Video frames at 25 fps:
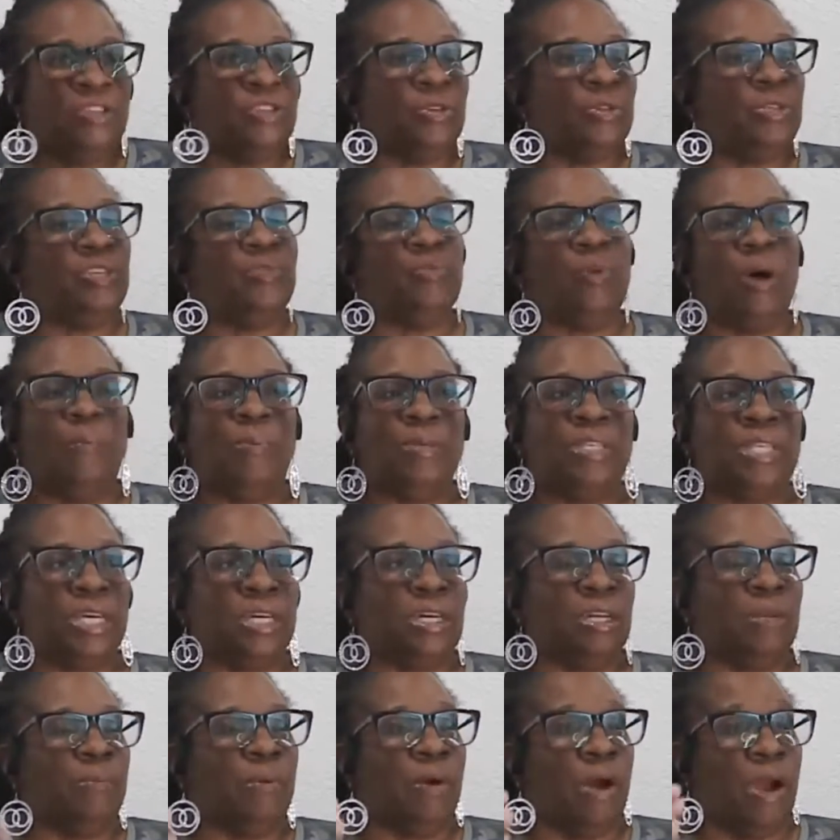So this one
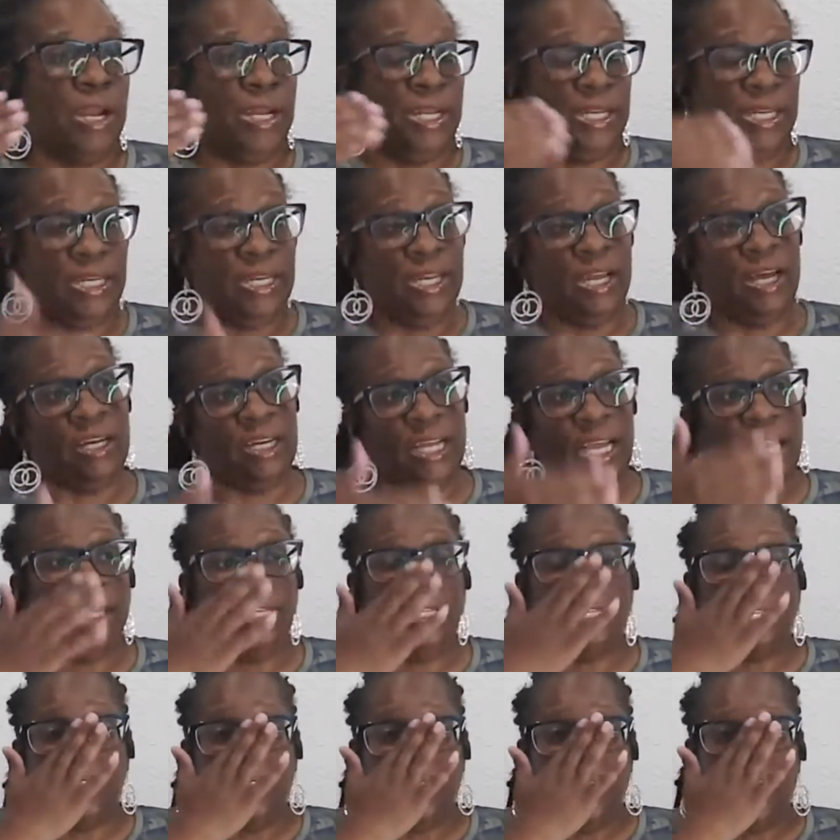particular party, the young
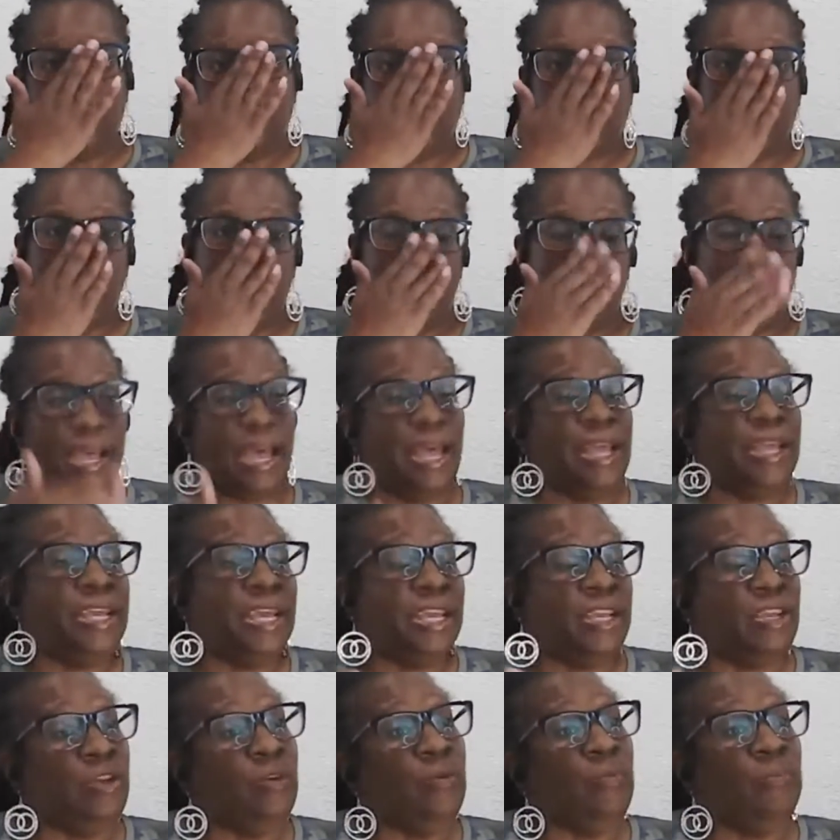lady, she kept saying, hey,
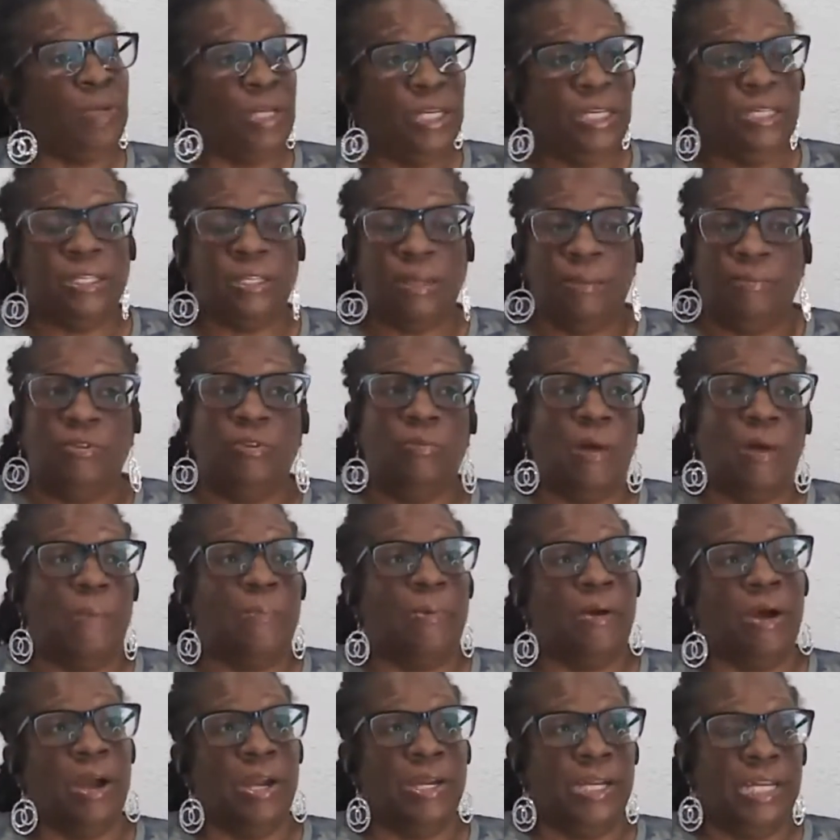can you please come to
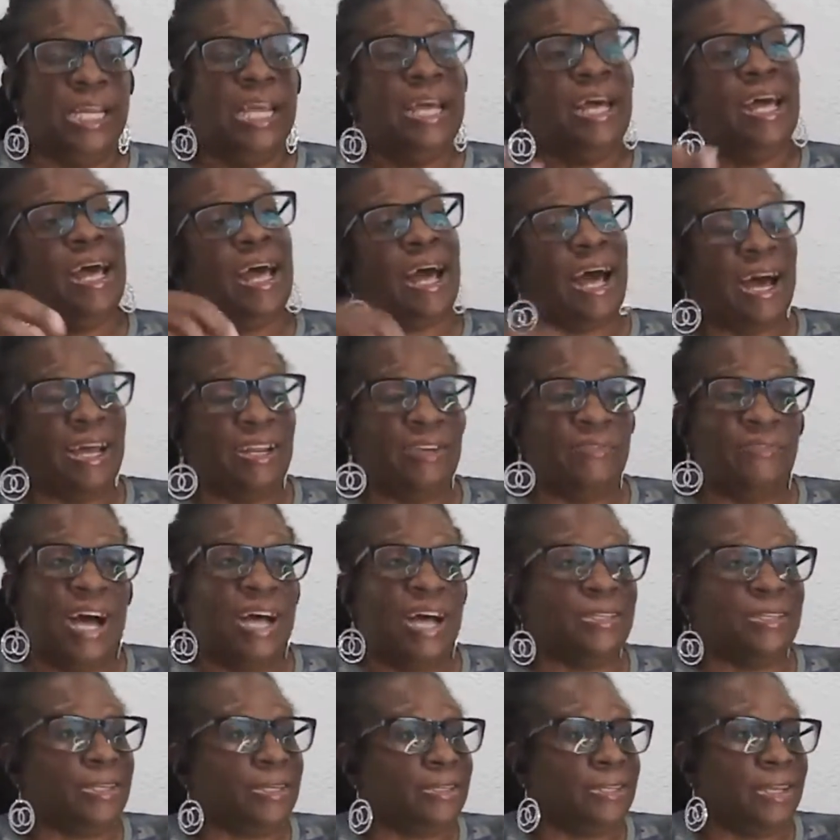my party? I
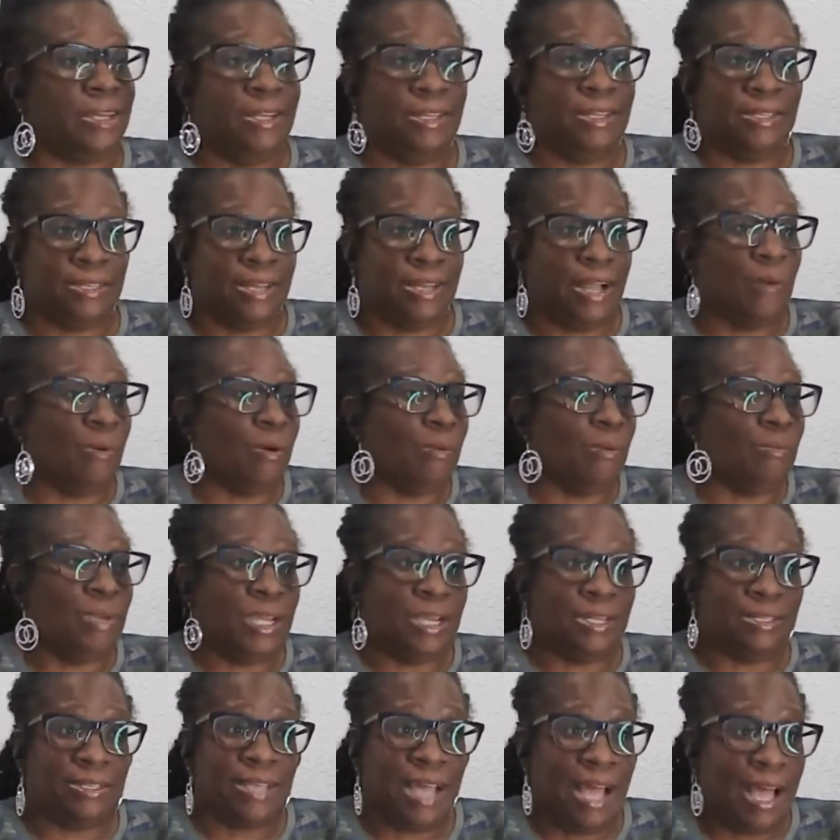advised her, I said, listen, I
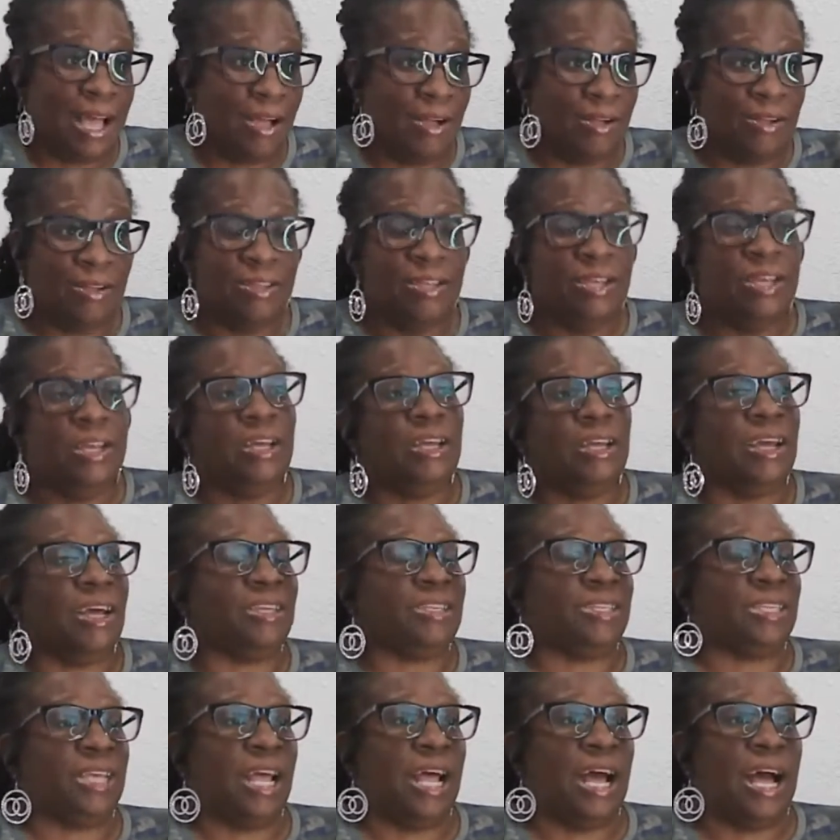won't be in town.
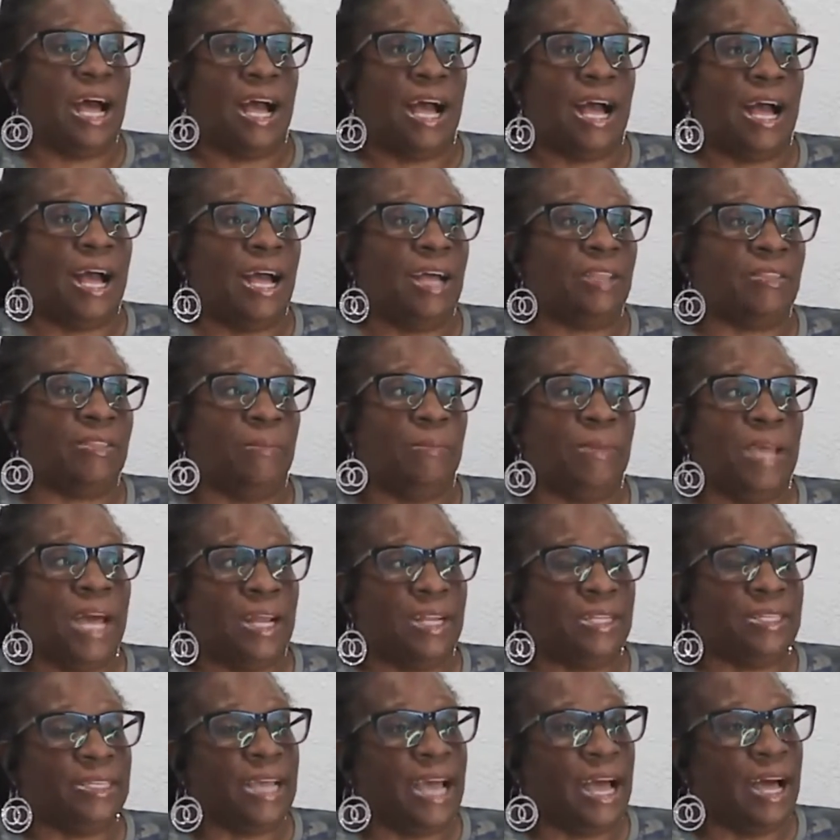I said, I have to
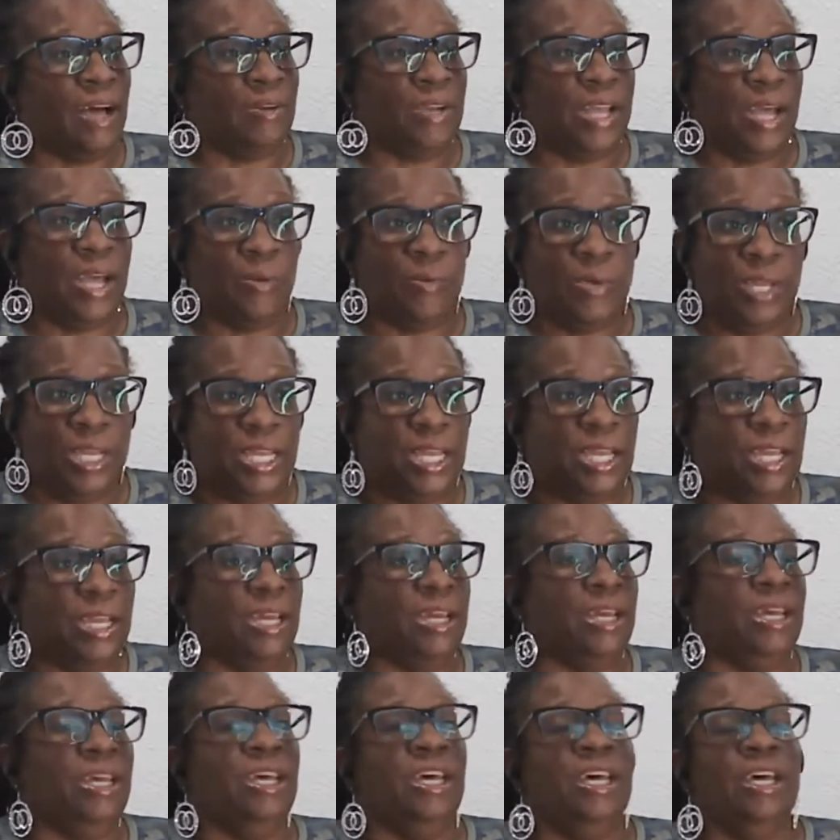be out of town that
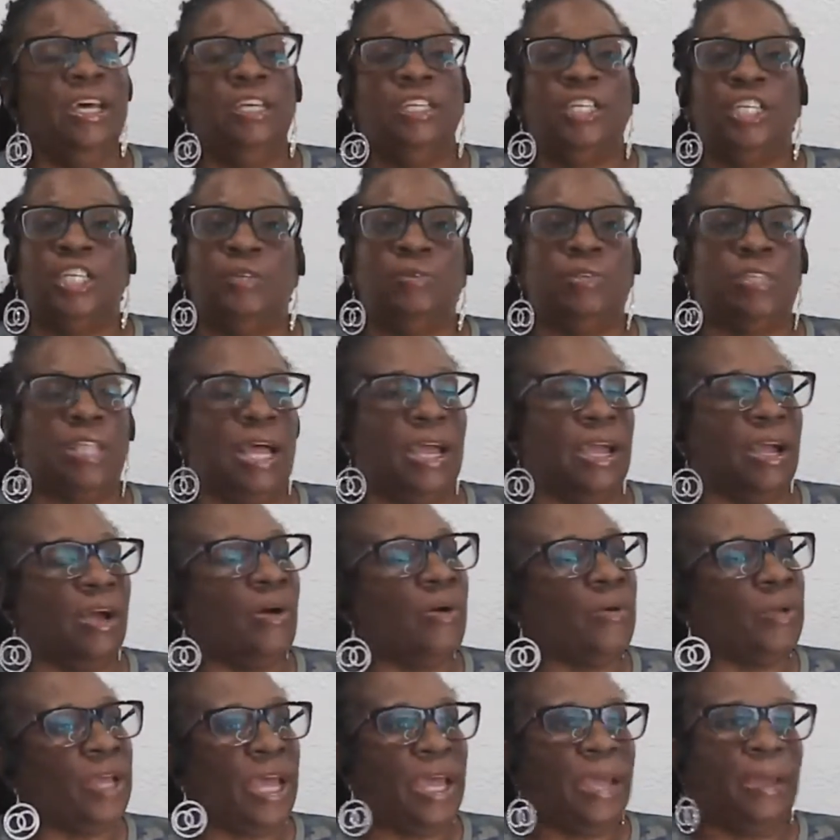weekend. She was
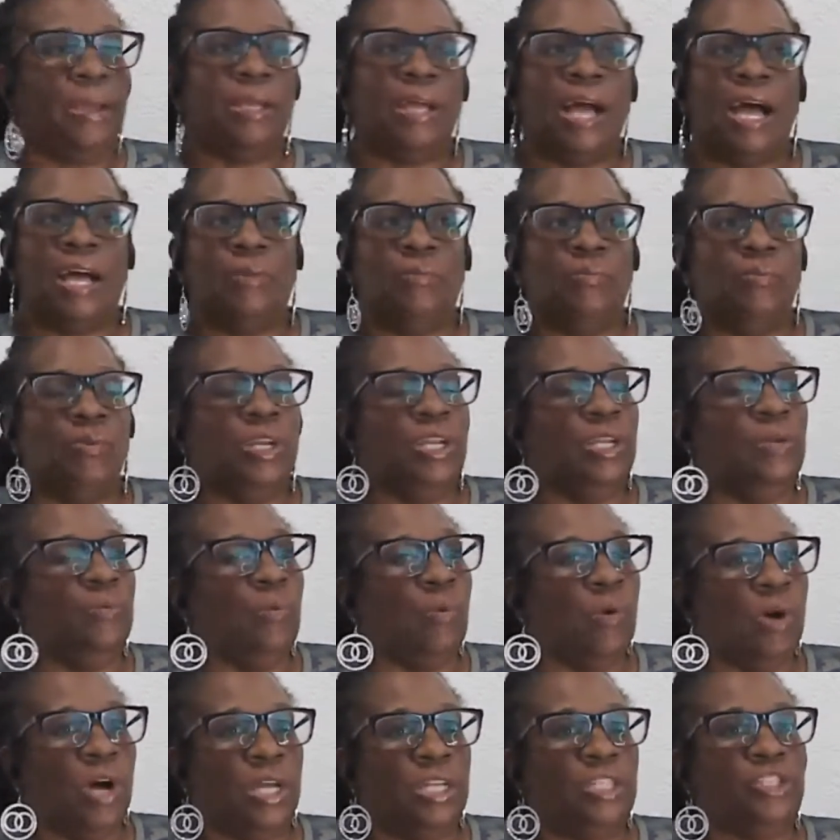like, okay, I really
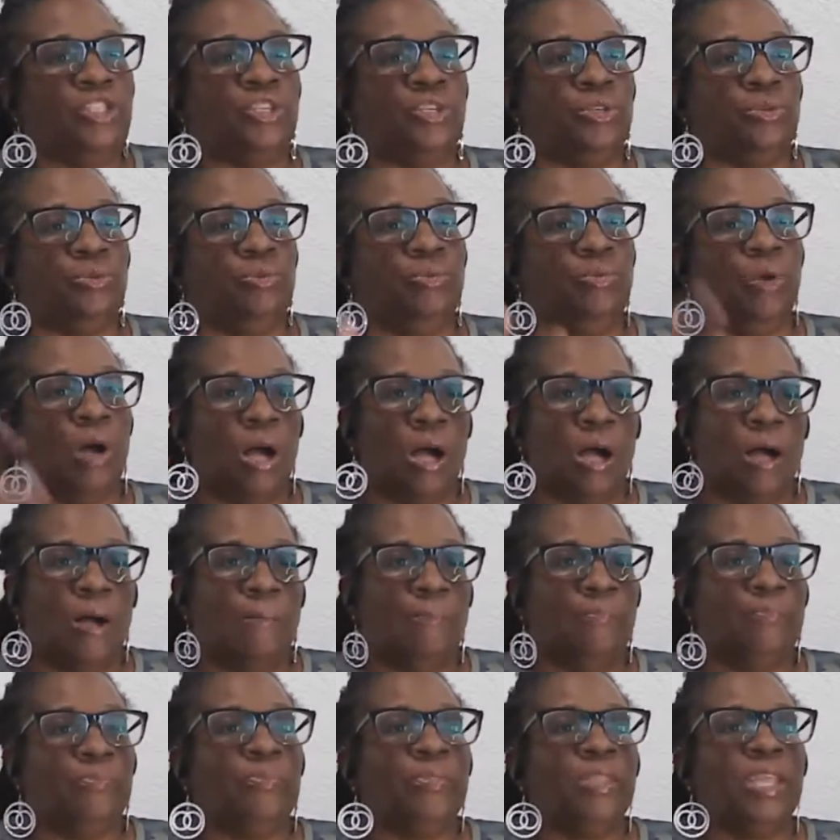want
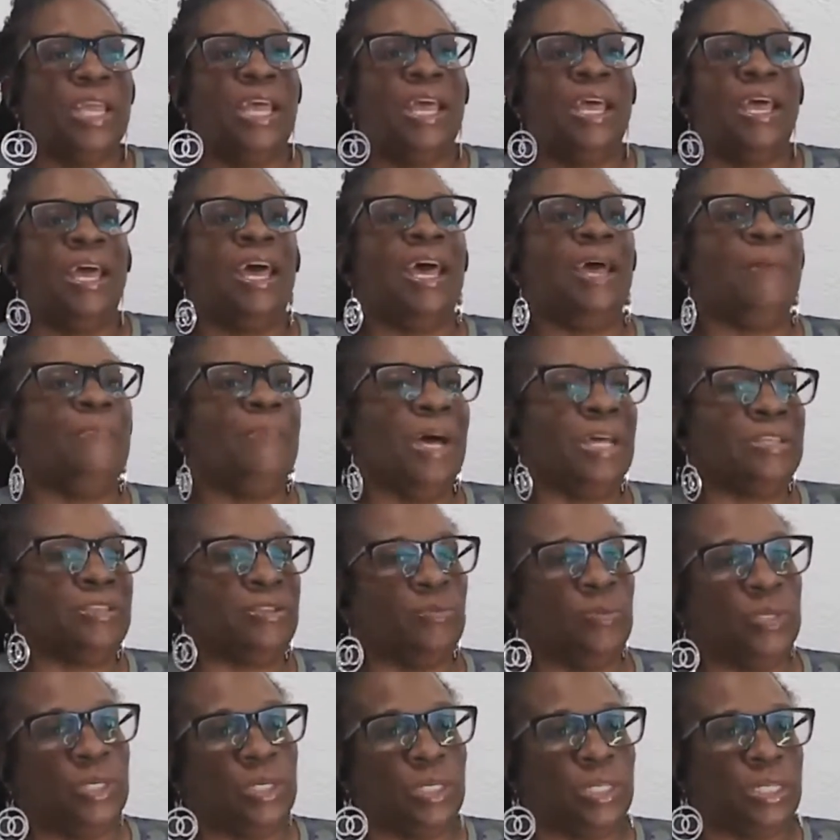to, hey,
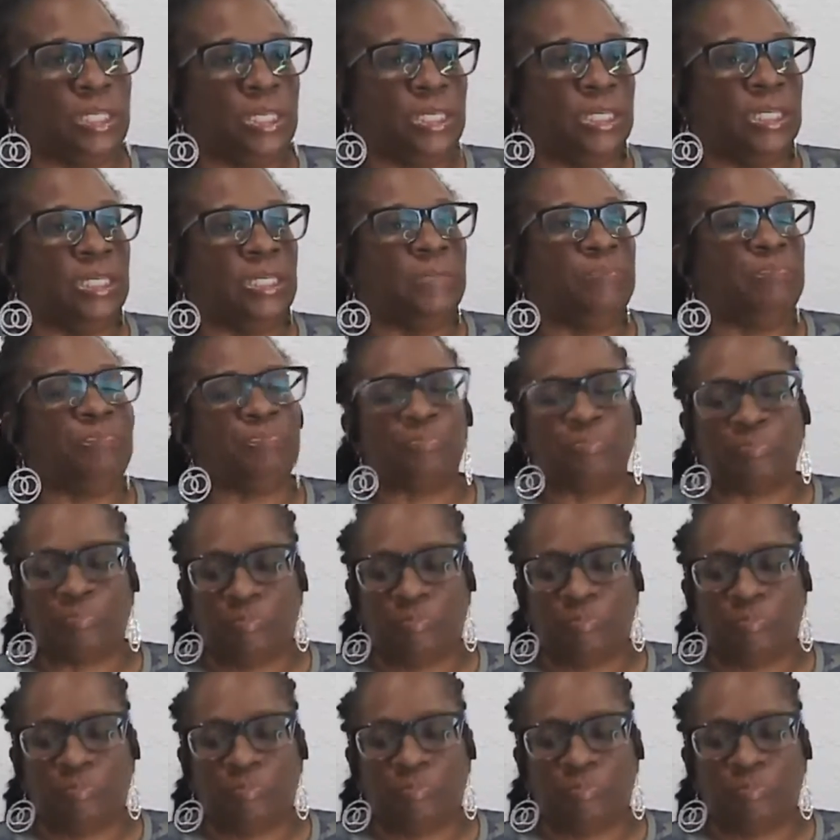Pastor Wilkerson.